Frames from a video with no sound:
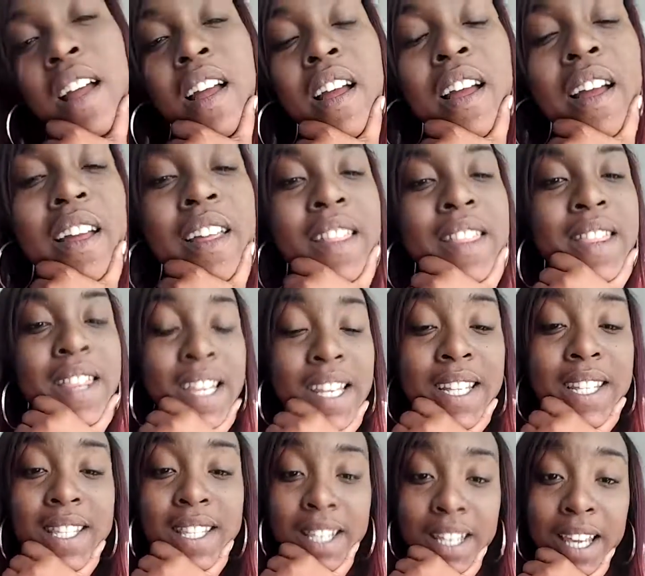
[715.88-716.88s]
This
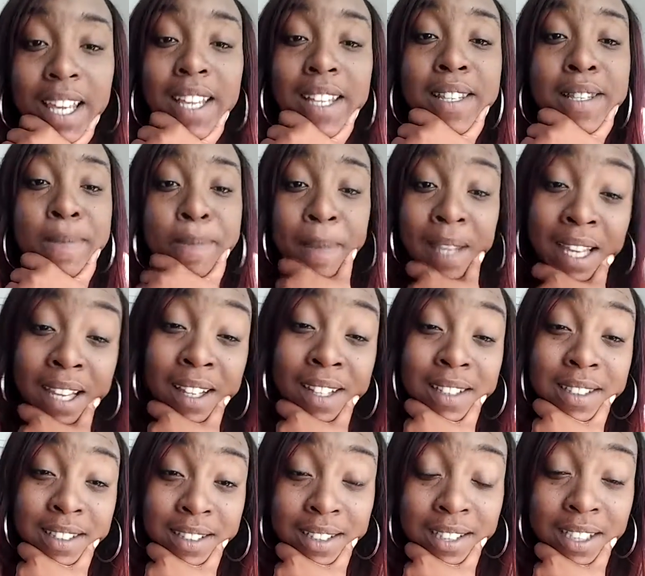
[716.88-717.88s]
is me,
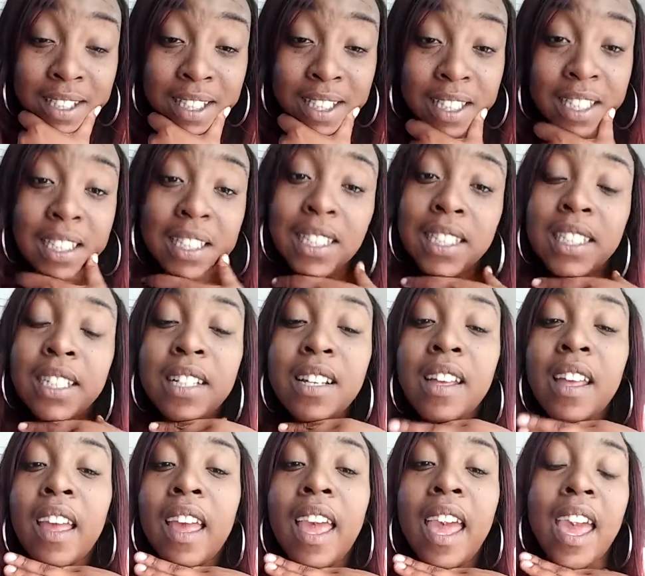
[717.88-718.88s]

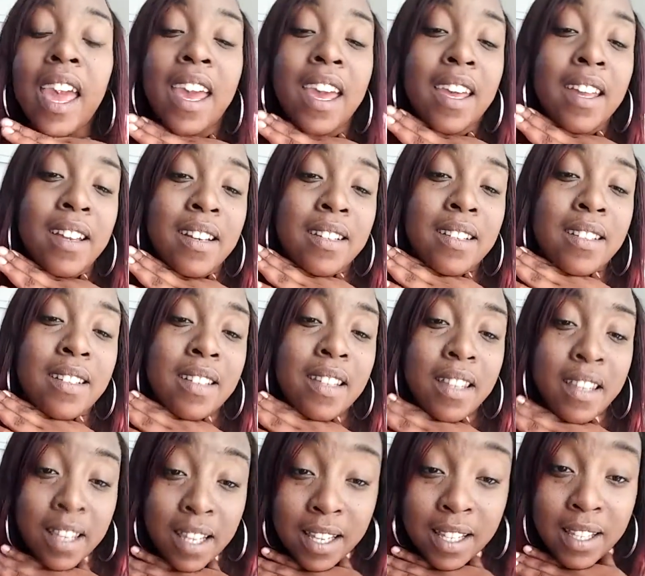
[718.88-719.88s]
and
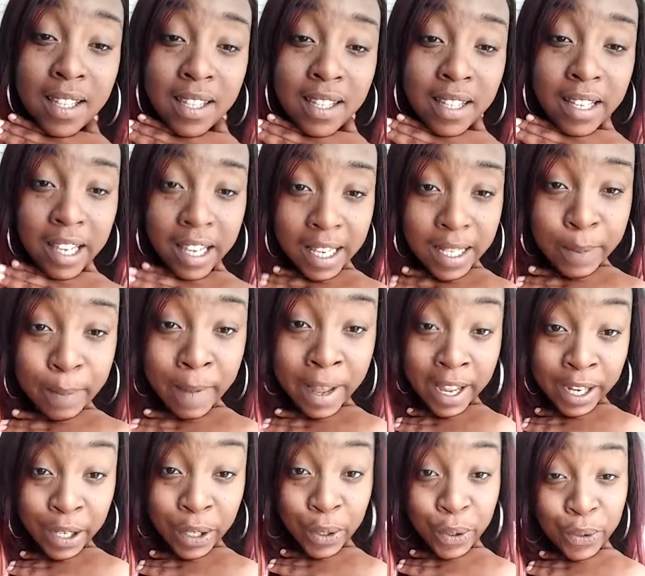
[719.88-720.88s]
this is my
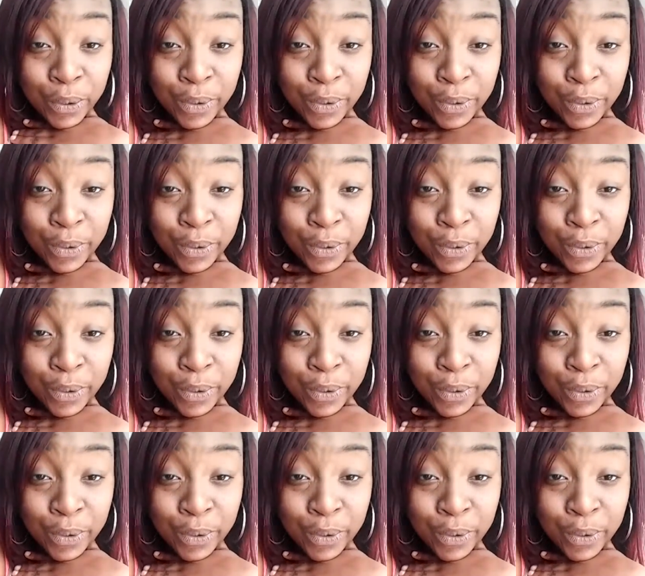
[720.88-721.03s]
new